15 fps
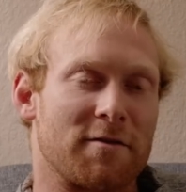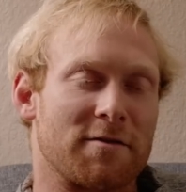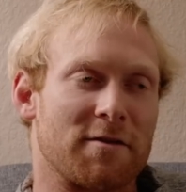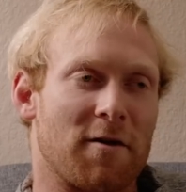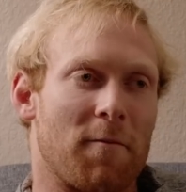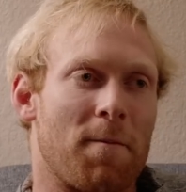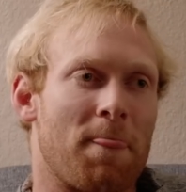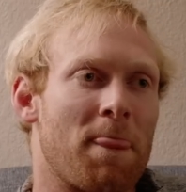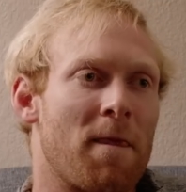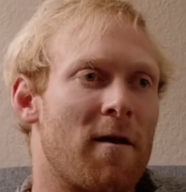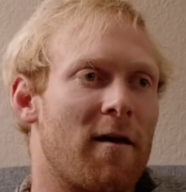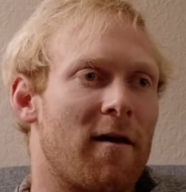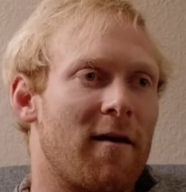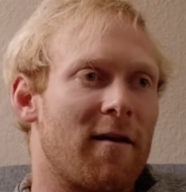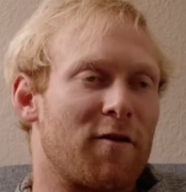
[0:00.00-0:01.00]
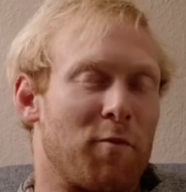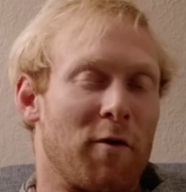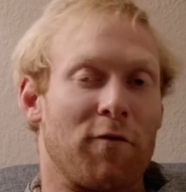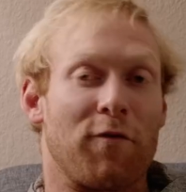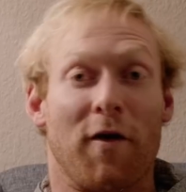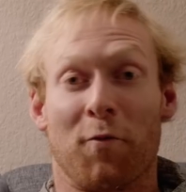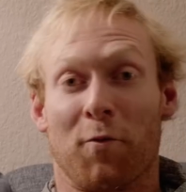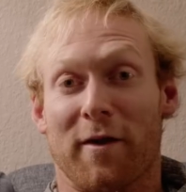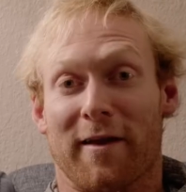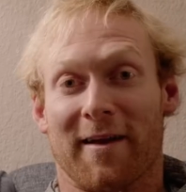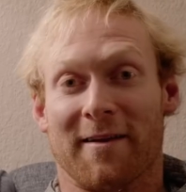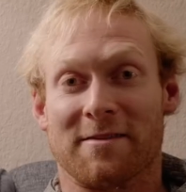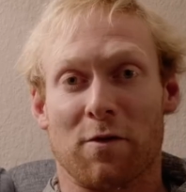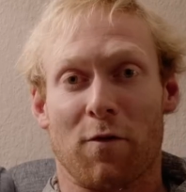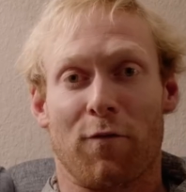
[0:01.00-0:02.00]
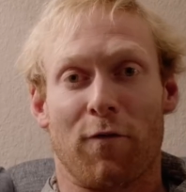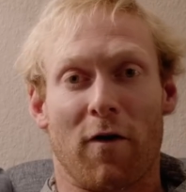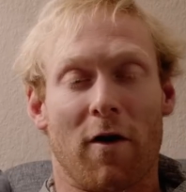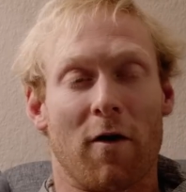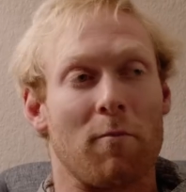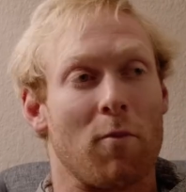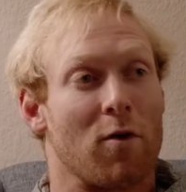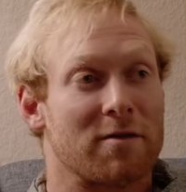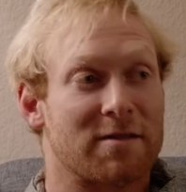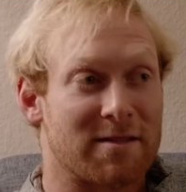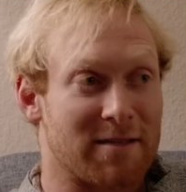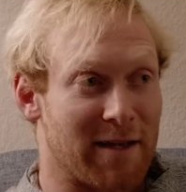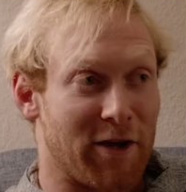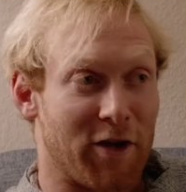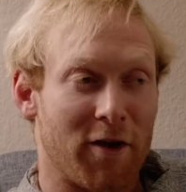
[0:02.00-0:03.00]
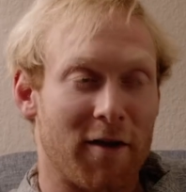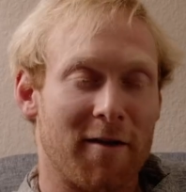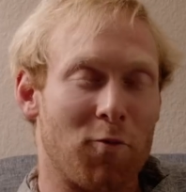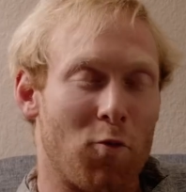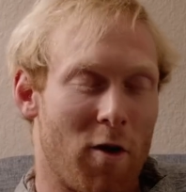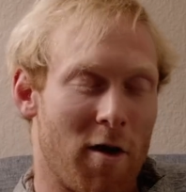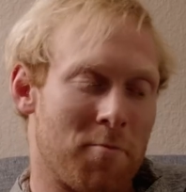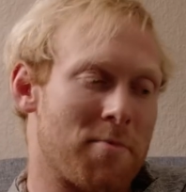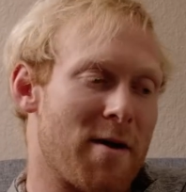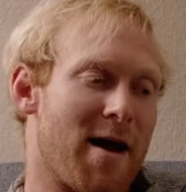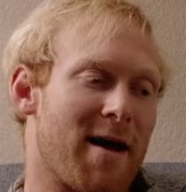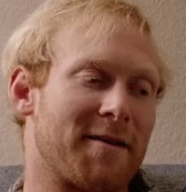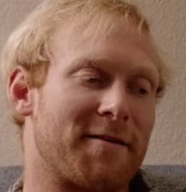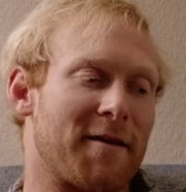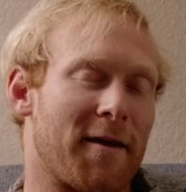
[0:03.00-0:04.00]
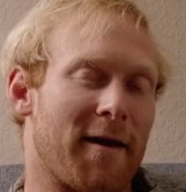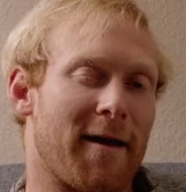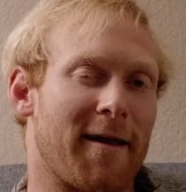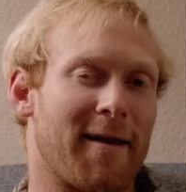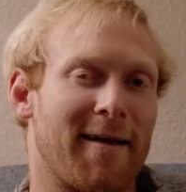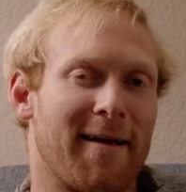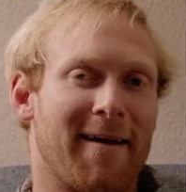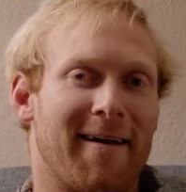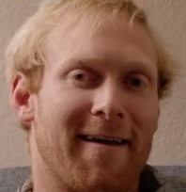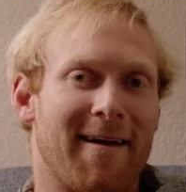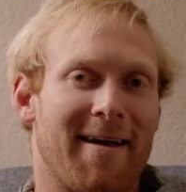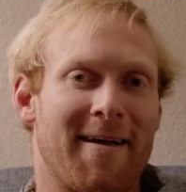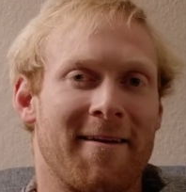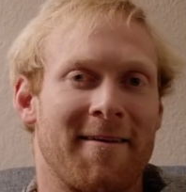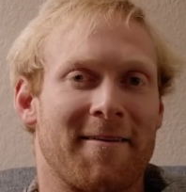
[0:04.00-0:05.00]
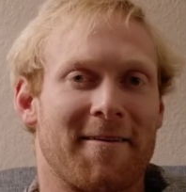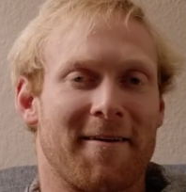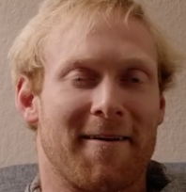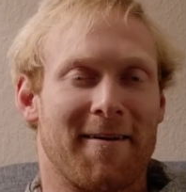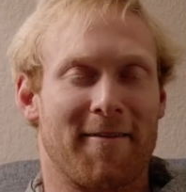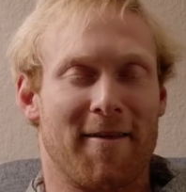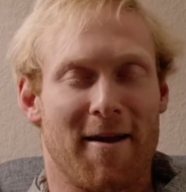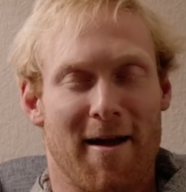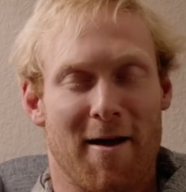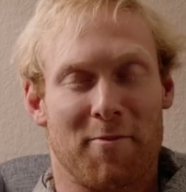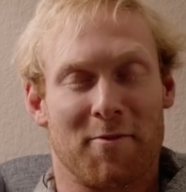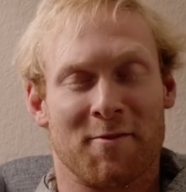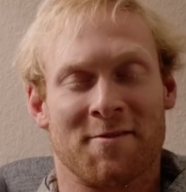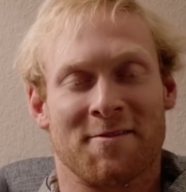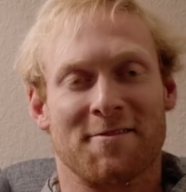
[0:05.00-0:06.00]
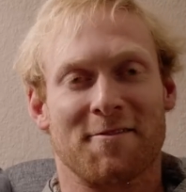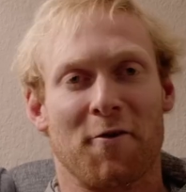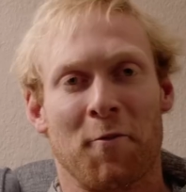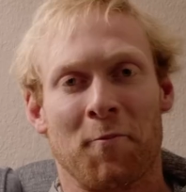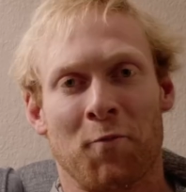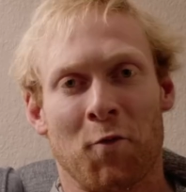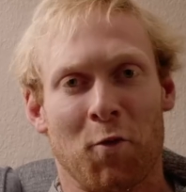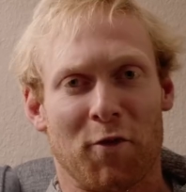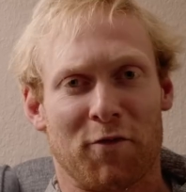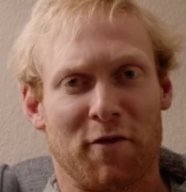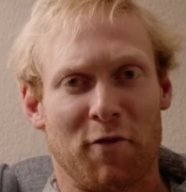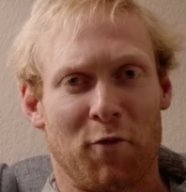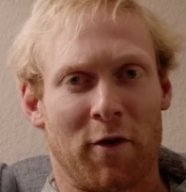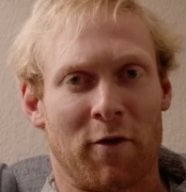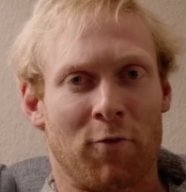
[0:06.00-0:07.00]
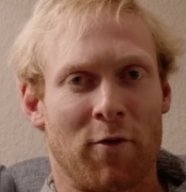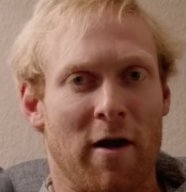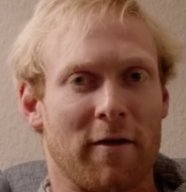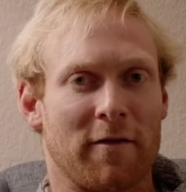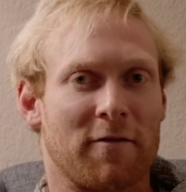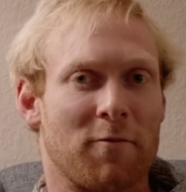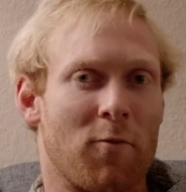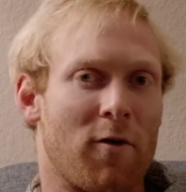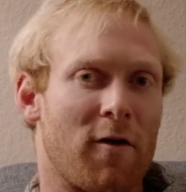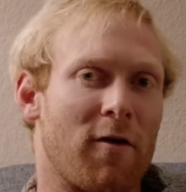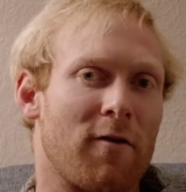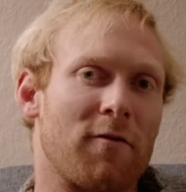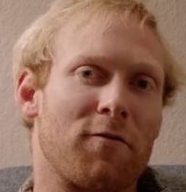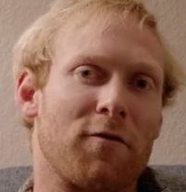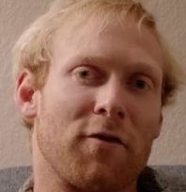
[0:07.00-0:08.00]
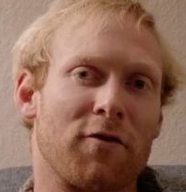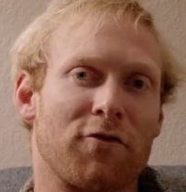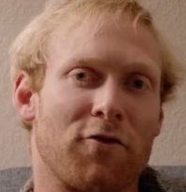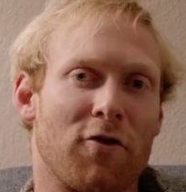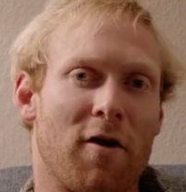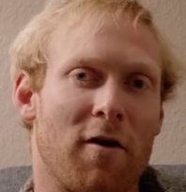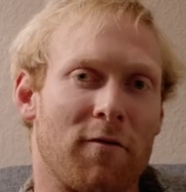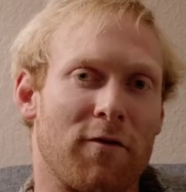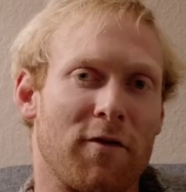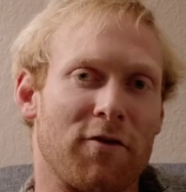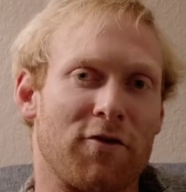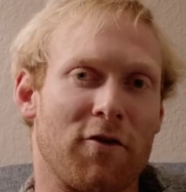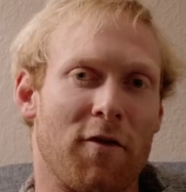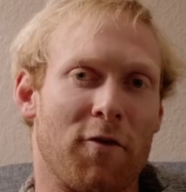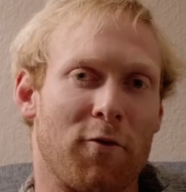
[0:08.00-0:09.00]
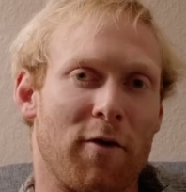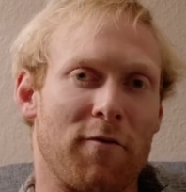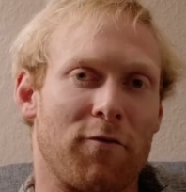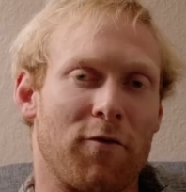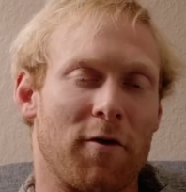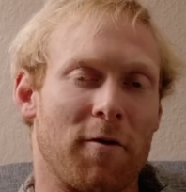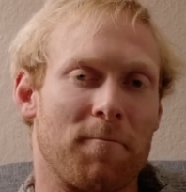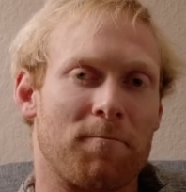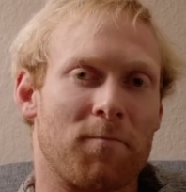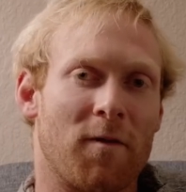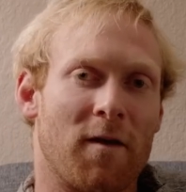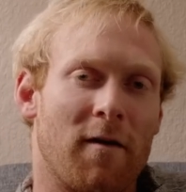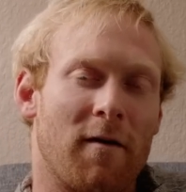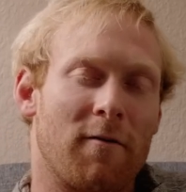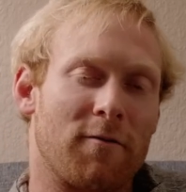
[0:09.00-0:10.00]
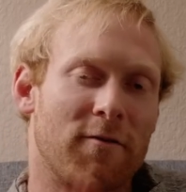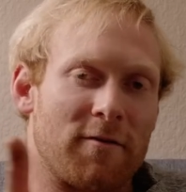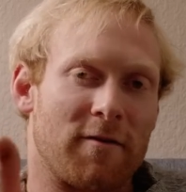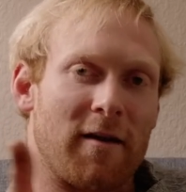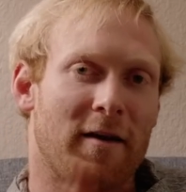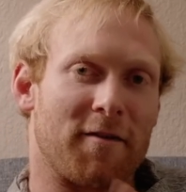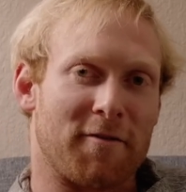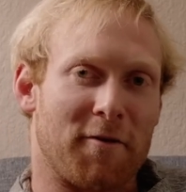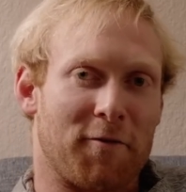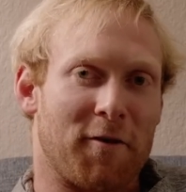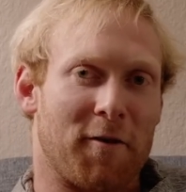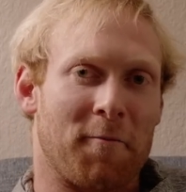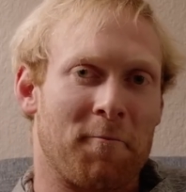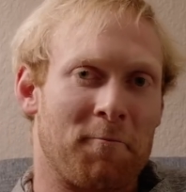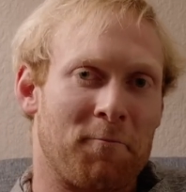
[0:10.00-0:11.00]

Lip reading: So it's been a fun weekend so far. Mostly good, 1 bad tonight, and that happens. So we'll see if we can rally tomorrow and finish strong and finish it on the right foot. I'll see you guys out there.